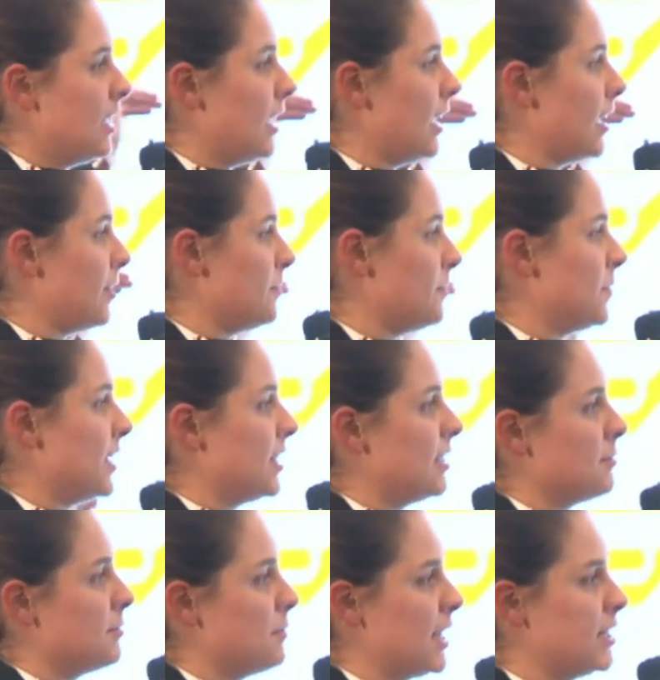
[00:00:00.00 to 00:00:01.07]
They
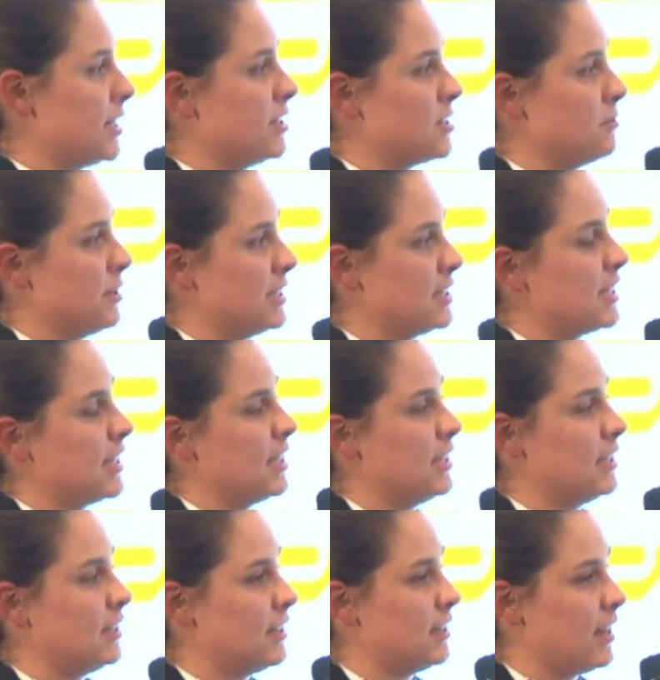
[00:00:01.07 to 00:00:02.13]
then manage,
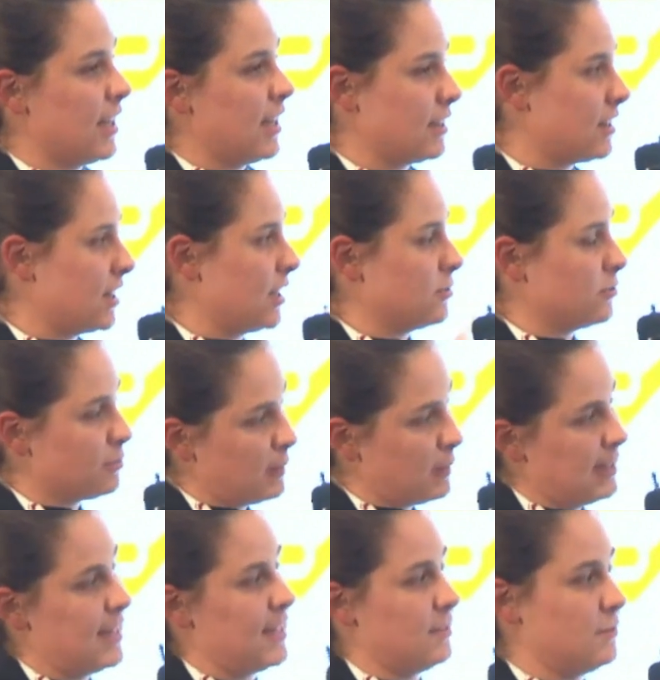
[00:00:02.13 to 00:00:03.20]
maintain, and kind of
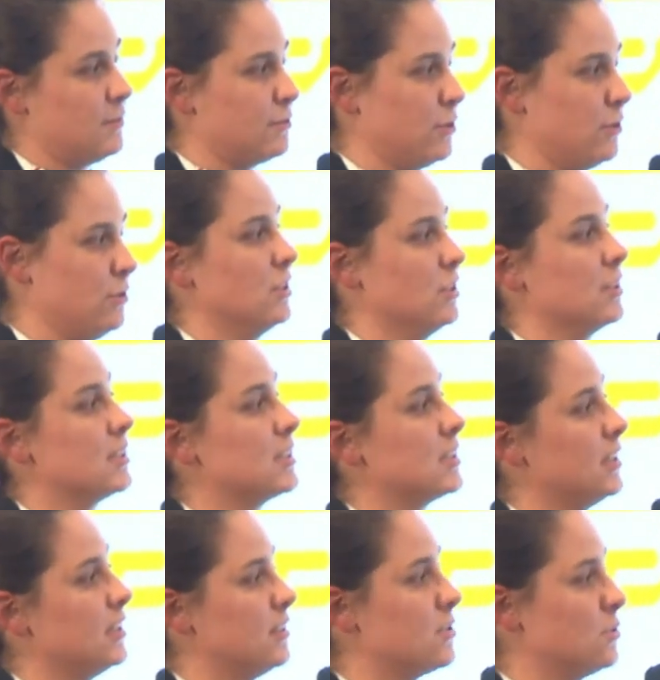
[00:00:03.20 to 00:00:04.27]
plan for the units
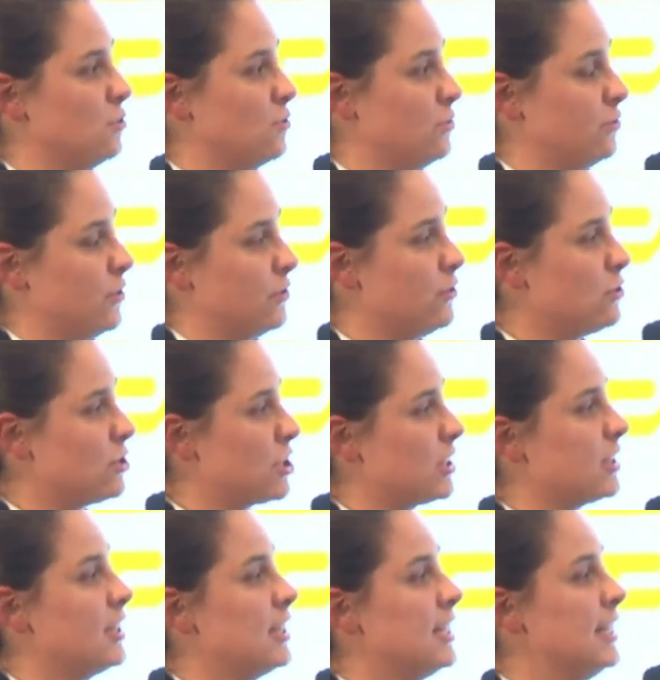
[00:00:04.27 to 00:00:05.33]
into the
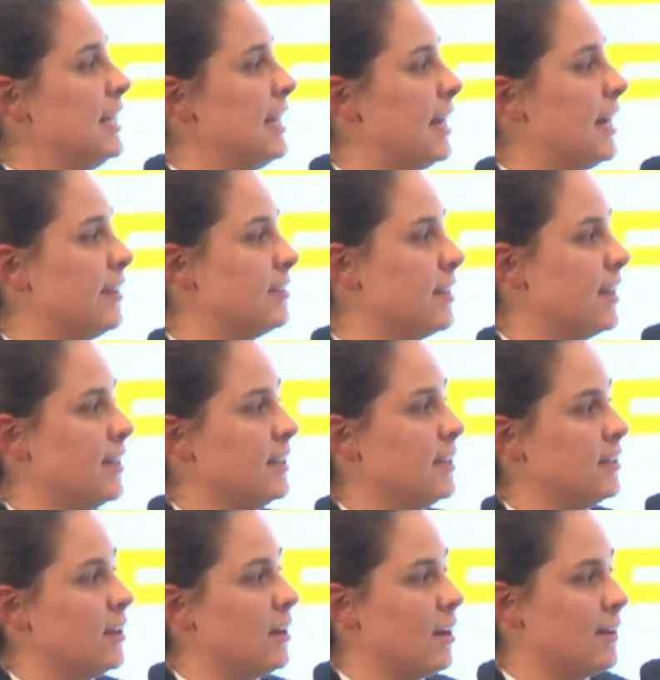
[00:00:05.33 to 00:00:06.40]
future. And
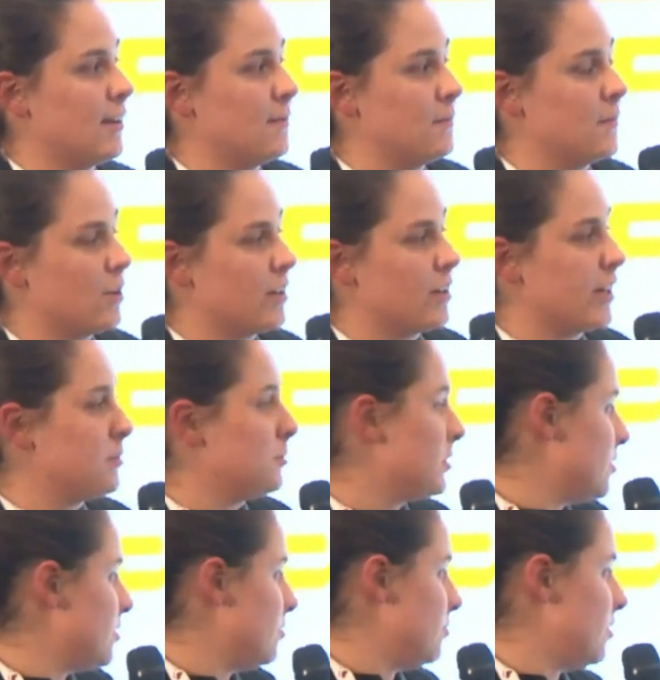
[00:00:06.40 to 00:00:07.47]
they are able
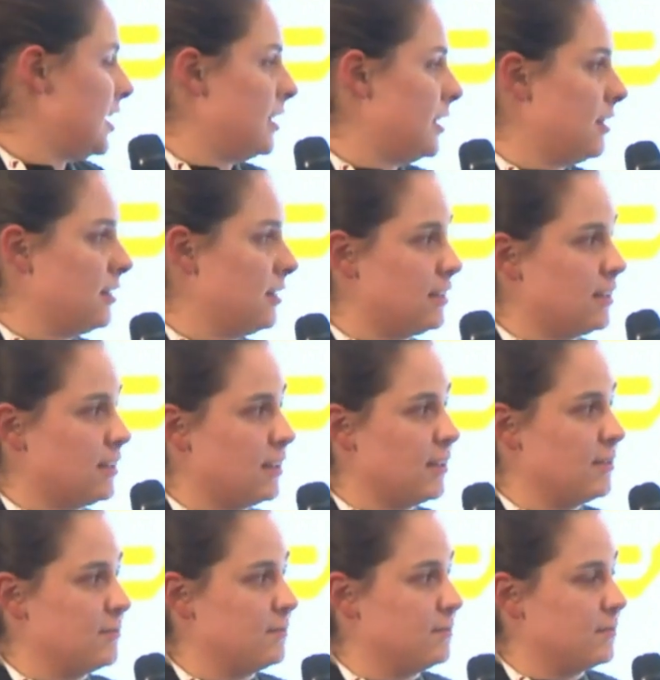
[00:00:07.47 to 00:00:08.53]
to then
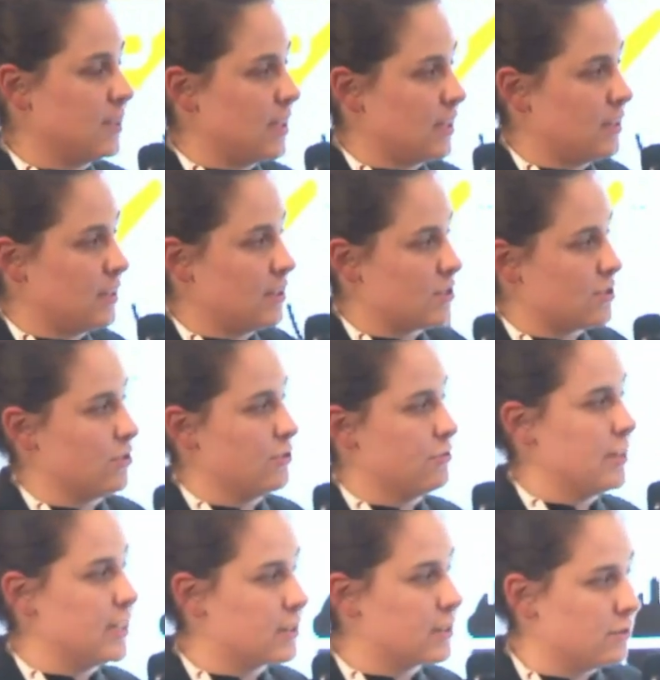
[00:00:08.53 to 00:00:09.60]
get a certain
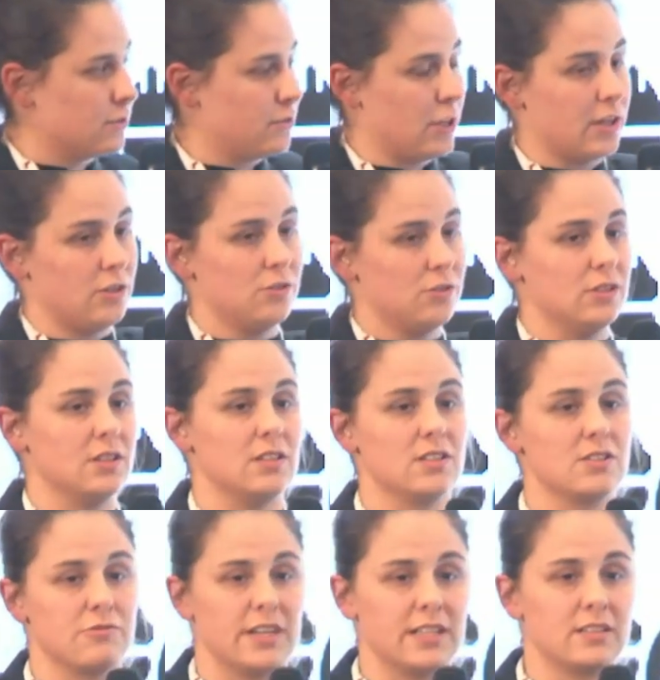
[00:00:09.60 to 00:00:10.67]
rental for that unit.
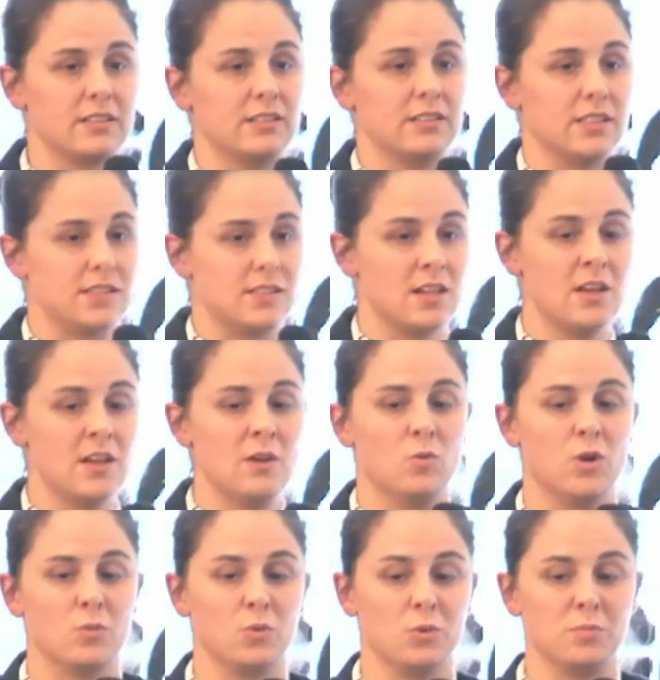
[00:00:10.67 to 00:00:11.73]
This rental is
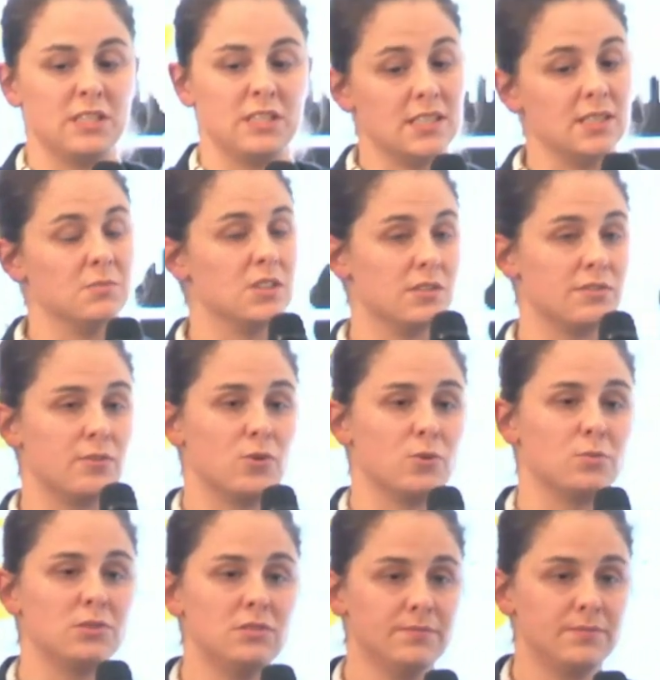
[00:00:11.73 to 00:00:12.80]
what would be deemed
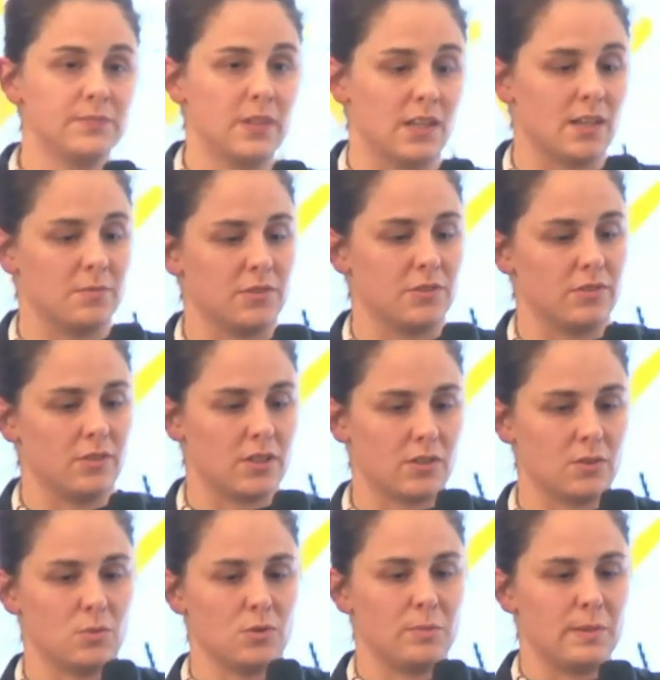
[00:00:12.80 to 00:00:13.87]
affordable, if you look at
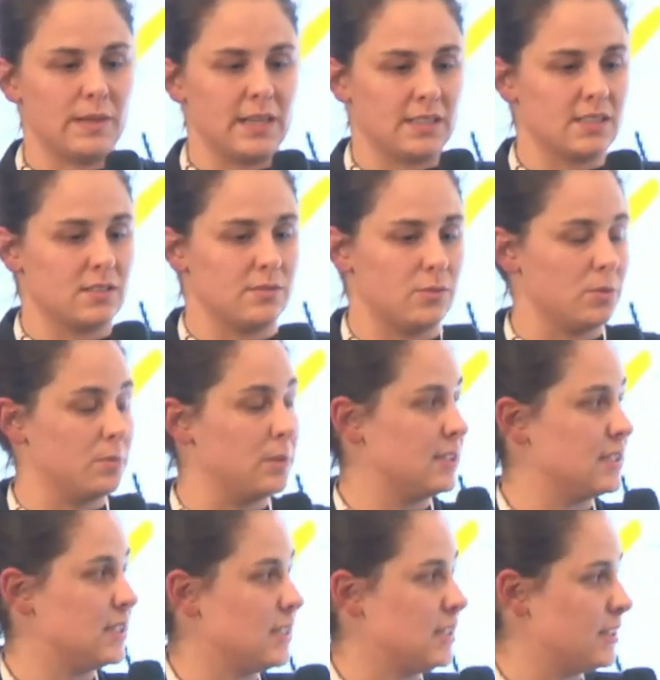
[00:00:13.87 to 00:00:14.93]
the World Bank's
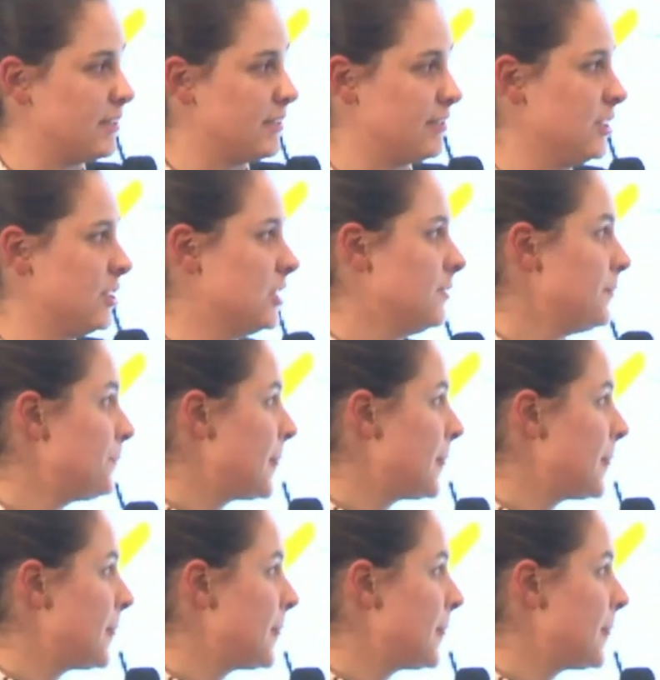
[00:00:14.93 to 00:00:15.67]
affordability definition.